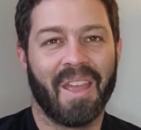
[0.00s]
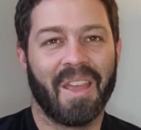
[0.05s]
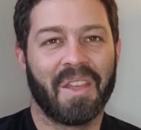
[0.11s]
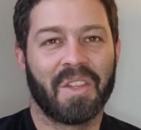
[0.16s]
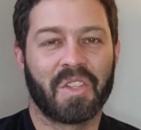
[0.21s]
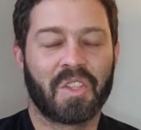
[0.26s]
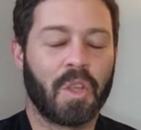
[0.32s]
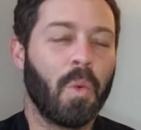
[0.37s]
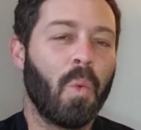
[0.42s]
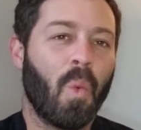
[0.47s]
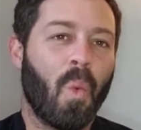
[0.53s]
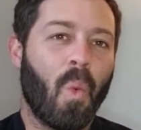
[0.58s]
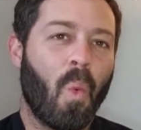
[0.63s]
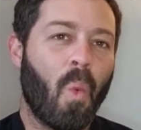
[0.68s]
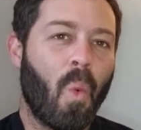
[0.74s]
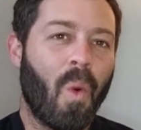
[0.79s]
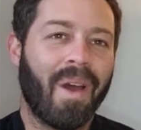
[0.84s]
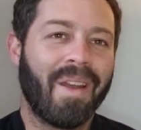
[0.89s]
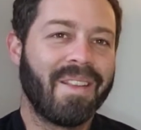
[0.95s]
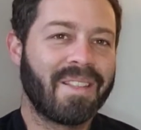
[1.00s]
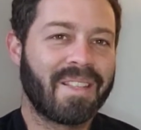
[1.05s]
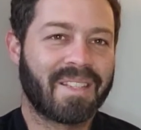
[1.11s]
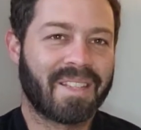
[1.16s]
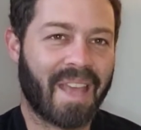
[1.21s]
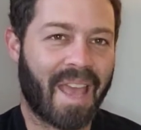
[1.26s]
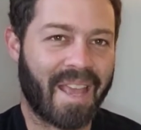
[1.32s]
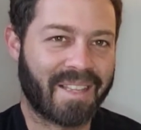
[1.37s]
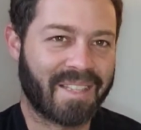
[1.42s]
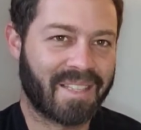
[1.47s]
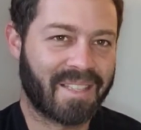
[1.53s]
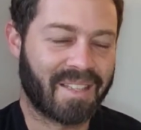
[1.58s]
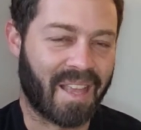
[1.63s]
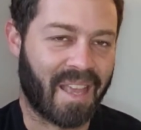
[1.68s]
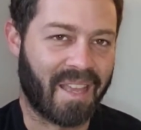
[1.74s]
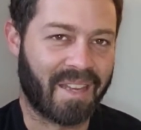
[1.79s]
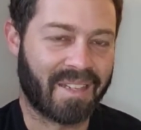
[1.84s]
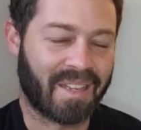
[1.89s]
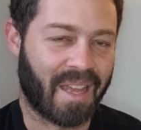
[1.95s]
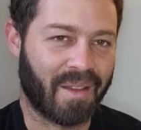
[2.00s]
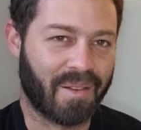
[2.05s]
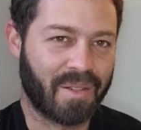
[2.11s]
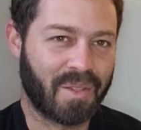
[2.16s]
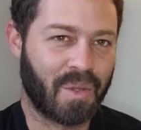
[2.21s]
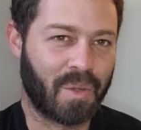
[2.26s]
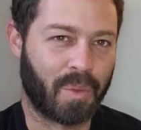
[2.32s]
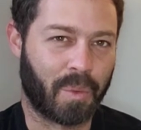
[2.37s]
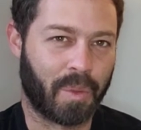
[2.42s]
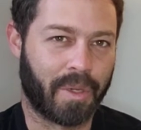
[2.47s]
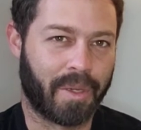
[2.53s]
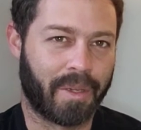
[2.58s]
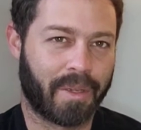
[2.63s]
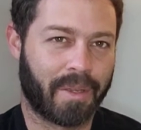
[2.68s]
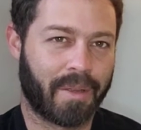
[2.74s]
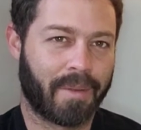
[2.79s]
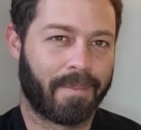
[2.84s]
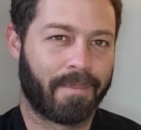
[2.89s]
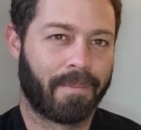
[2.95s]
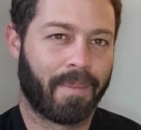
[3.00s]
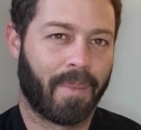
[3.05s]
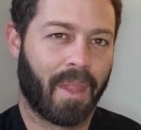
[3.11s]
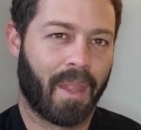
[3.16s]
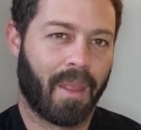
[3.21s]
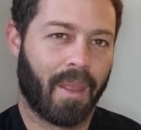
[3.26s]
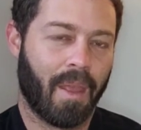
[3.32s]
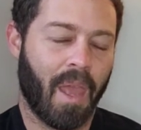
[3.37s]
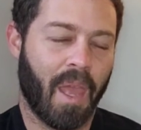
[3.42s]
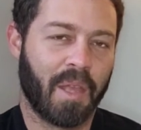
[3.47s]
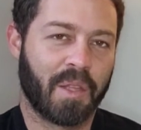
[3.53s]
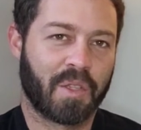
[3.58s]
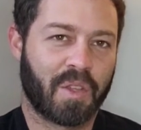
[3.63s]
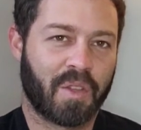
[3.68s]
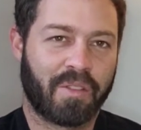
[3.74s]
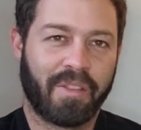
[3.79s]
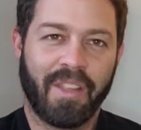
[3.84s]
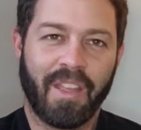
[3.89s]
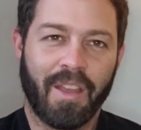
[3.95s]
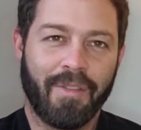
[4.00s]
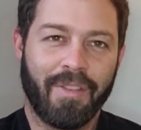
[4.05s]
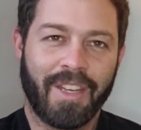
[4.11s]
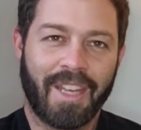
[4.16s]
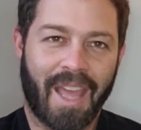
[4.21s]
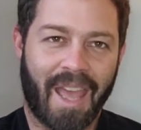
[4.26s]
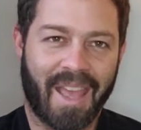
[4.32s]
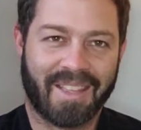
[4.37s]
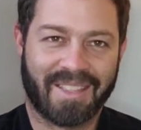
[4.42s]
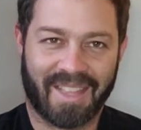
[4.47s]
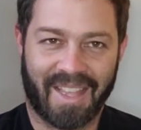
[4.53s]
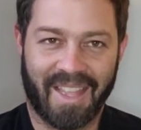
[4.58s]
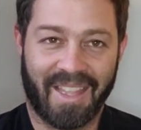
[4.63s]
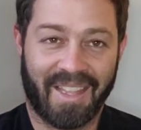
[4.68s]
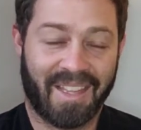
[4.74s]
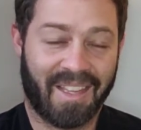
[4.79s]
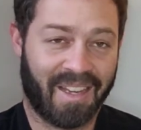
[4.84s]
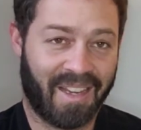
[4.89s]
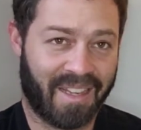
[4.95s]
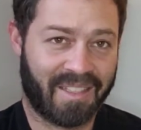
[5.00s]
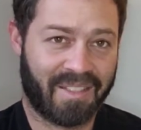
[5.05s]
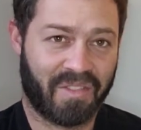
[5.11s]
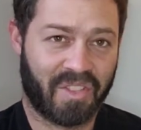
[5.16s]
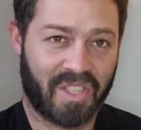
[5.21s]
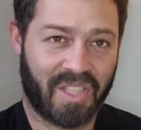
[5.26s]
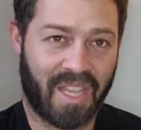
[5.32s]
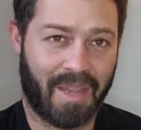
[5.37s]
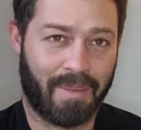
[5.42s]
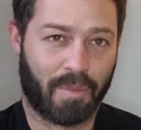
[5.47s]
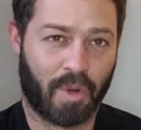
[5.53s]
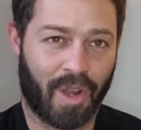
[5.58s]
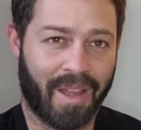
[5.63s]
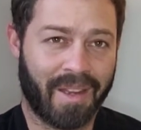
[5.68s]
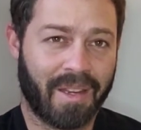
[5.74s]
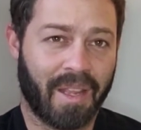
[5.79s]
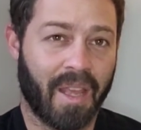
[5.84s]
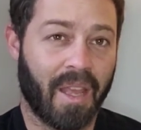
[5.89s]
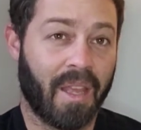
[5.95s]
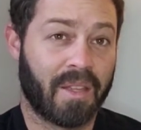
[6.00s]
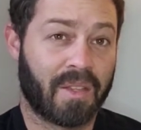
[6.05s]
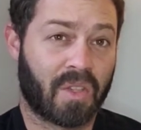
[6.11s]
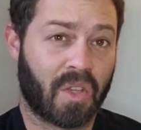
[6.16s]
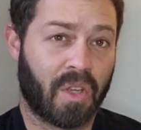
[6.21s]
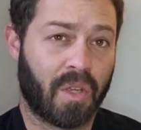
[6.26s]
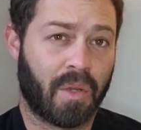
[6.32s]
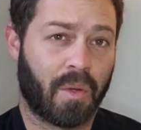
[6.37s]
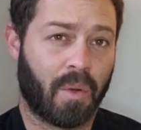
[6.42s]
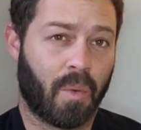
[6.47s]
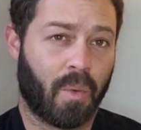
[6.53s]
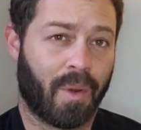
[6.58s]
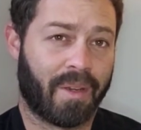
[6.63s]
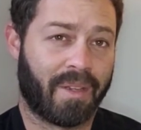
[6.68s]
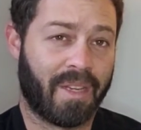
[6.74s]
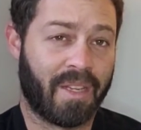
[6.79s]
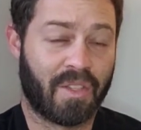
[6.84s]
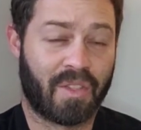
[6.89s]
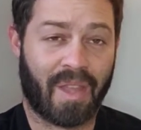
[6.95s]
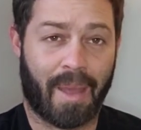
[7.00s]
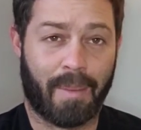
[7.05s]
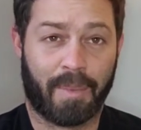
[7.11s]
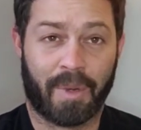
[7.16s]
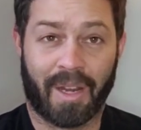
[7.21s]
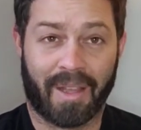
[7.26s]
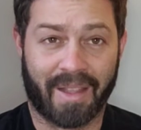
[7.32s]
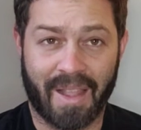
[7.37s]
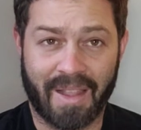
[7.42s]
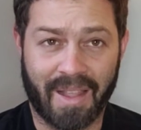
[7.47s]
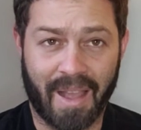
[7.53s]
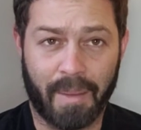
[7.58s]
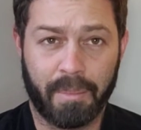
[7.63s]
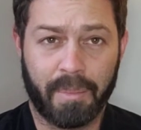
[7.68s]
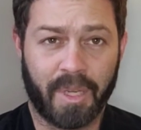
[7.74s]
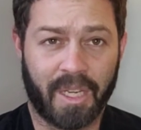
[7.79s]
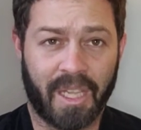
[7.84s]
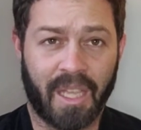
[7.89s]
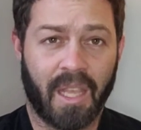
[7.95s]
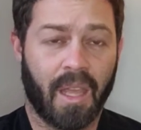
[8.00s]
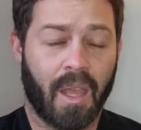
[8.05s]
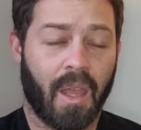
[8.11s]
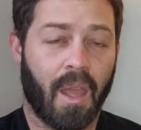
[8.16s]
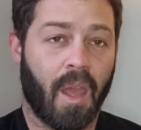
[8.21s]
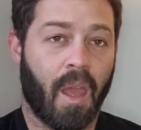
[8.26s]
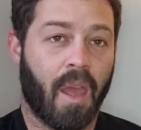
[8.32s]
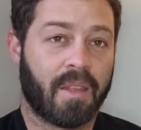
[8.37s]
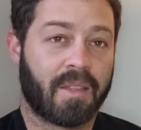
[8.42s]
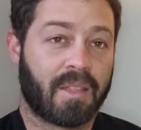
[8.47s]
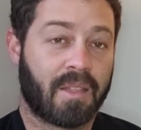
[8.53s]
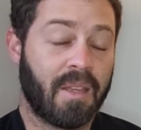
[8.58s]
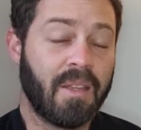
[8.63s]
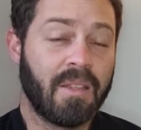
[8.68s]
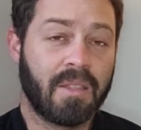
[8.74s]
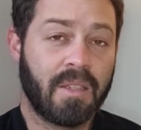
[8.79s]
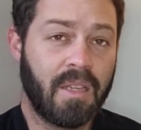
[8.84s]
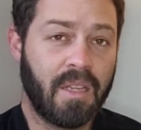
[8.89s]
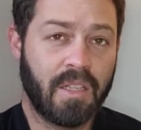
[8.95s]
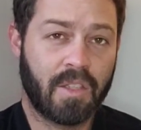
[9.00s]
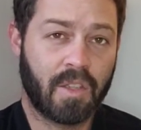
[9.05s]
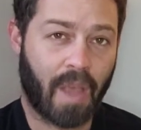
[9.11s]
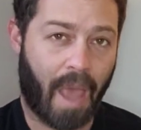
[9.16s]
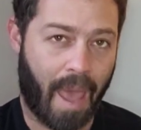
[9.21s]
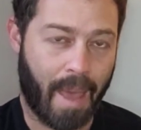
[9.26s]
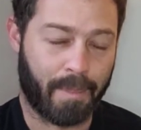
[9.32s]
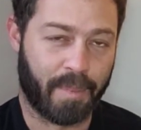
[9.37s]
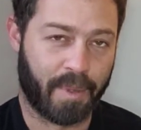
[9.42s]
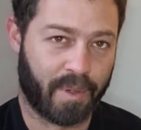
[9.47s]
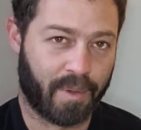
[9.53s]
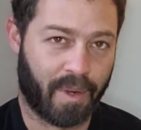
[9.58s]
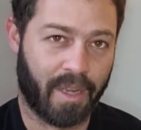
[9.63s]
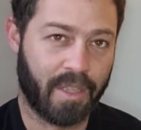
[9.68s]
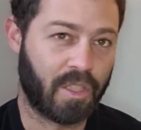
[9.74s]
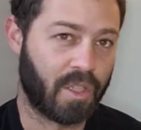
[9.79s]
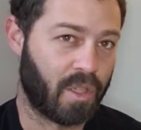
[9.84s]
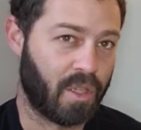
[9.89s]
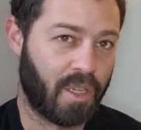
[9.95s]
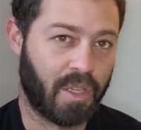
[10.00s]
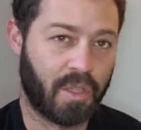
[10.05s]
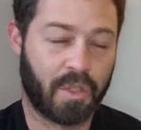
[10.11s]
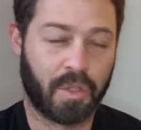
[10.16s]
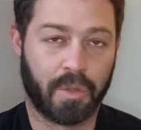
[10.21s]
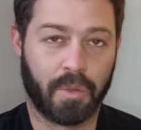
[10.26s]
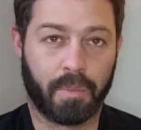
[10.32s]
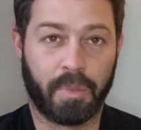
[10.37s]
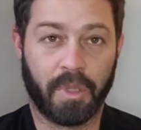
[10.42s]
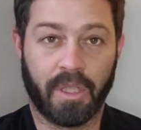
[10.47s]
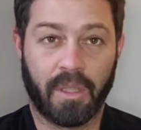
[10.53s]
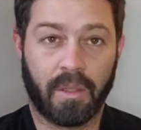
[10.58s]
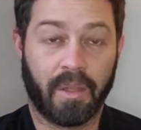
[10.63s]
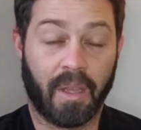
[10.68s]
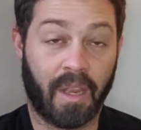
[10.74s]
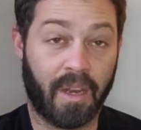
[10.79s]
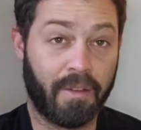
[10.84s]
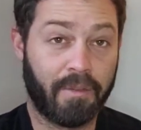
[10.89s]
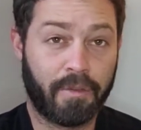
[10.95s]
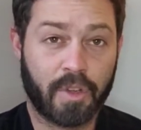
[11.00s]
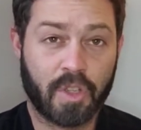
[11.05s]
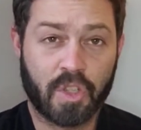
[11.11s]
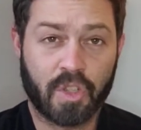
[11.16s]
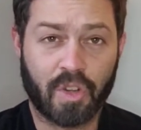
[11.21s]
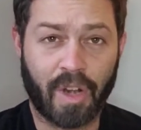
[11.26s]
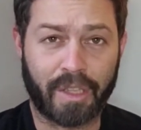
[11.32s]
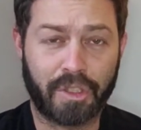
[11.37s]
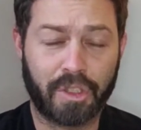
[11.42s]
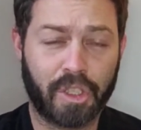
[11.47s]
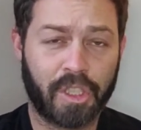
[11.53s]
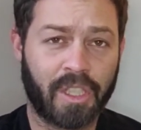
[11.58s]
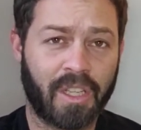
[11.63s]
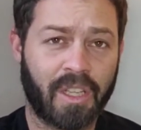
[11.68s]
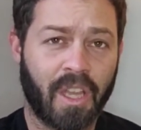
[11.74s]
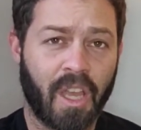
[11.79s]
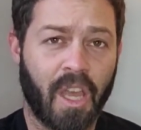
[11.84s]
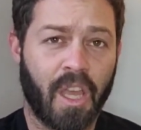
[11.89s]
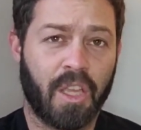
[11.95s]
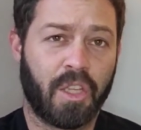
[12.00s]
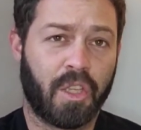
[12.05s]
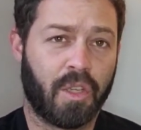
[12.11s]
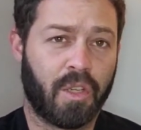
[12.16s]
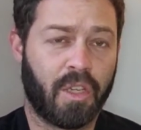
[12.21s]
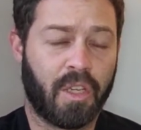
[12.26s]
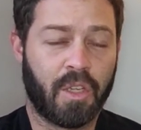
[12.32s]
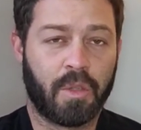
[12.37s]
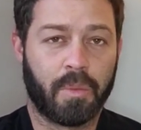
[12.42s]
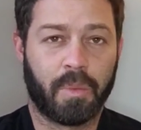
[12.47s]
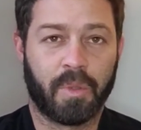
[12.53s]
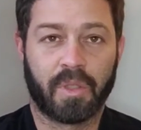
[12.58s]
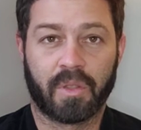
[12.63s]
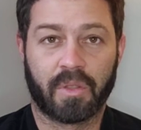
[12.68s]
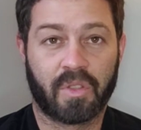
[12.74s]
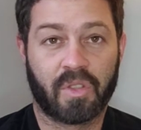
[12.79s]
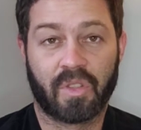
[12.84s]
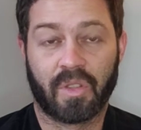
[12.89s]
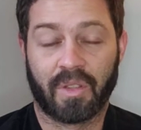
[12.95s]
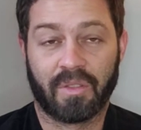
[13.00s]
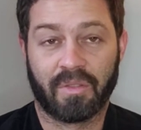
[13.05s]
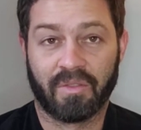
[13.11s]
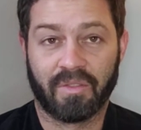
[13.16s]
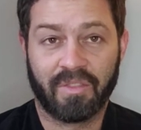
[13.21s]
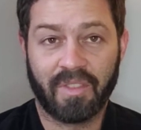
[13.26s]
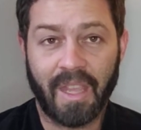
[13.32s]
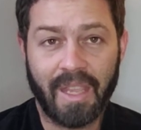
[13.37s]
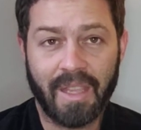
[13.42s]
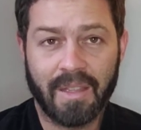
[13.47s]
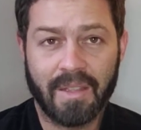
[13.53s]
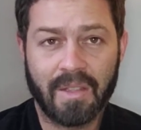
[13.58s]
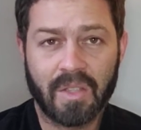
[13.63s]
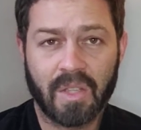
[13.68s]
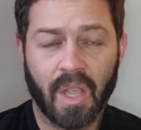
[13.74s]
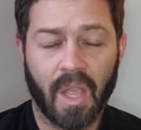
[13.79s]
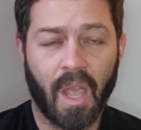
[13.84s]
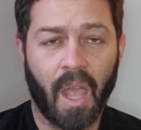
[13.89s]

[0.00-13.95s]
So what is tax and how does it work? So think of it as a collective scheme, right? So what needs to happen, like a company, things need to happen, right? You need to build infrastructure, you need to build certain things,